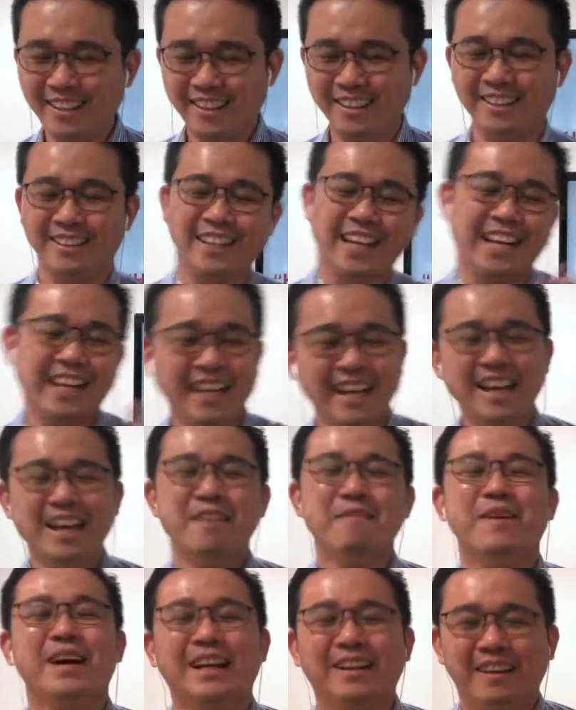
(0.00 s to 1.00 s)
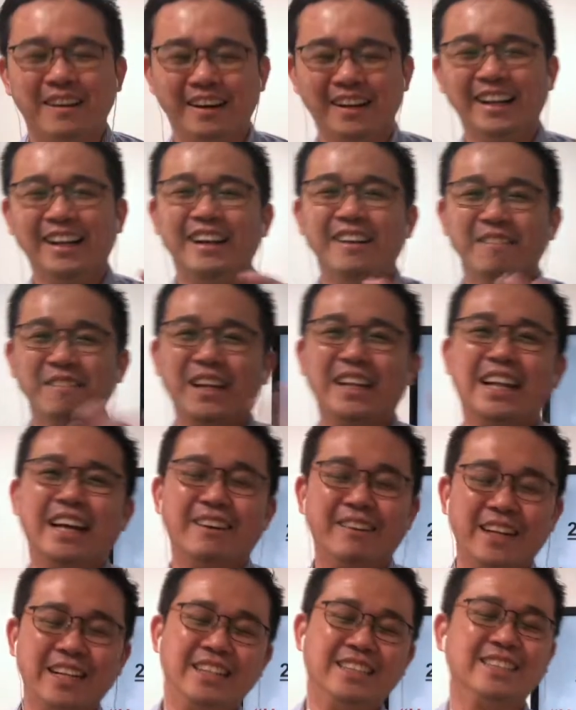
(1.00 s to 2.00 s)
Okay, but
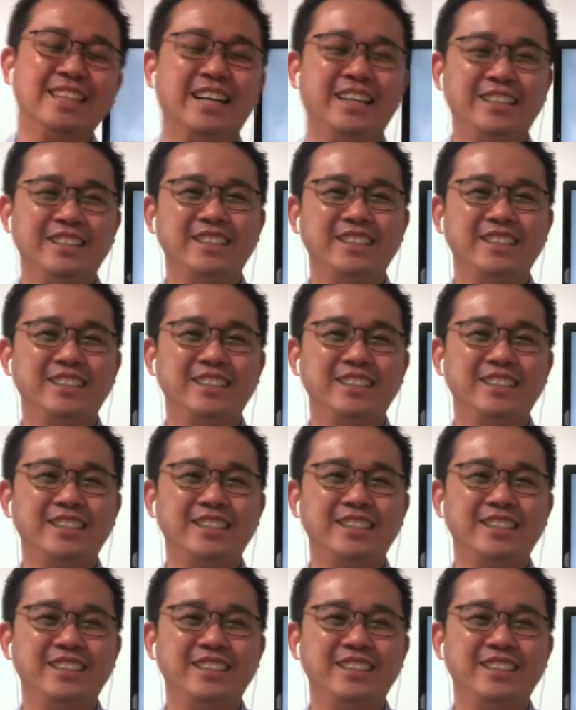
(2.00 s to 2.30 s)
that one aside,